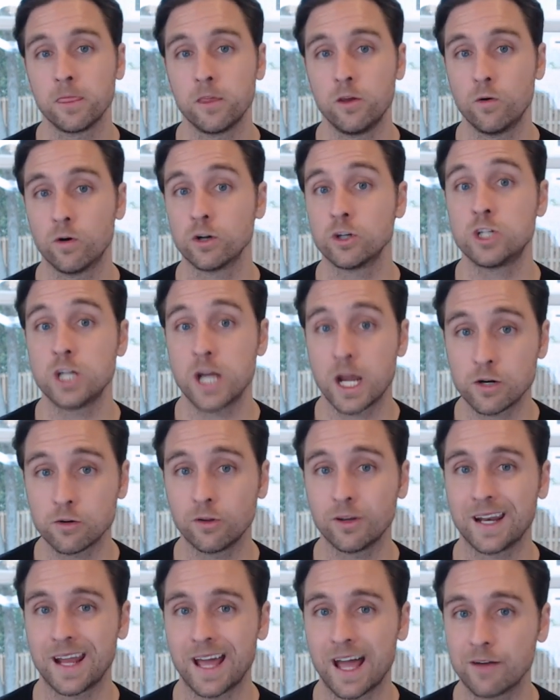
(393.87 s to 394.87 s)
you are
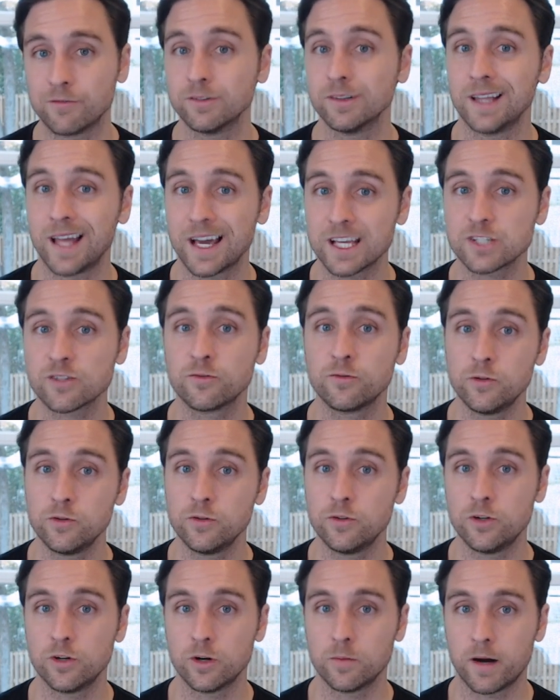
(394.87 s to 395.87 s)
generally going to have less
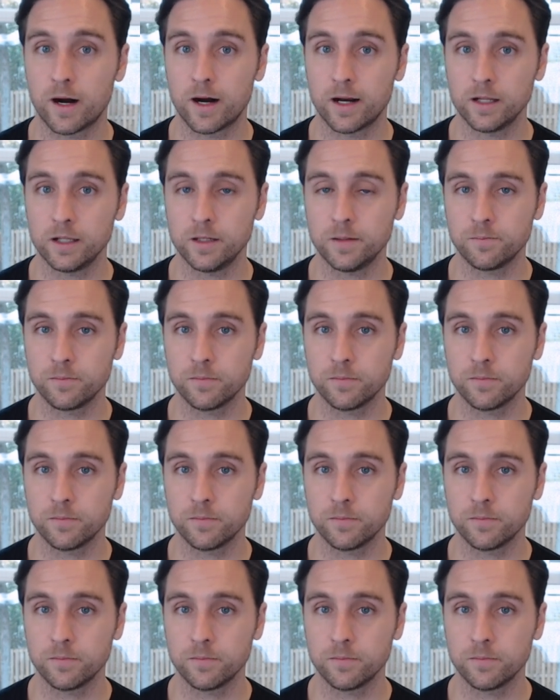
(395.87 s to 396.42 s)
food in your body,